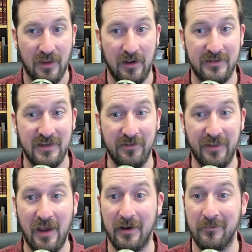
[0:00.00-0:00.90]
Until
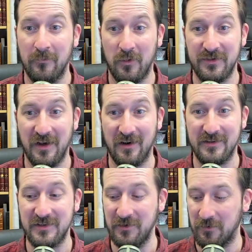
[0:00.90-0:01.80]
then, we'll
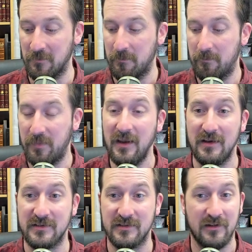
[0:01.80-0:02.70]
talk soon.
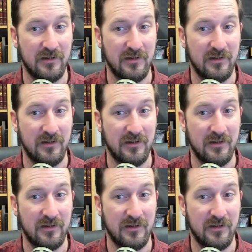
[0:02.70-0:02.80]
Peace.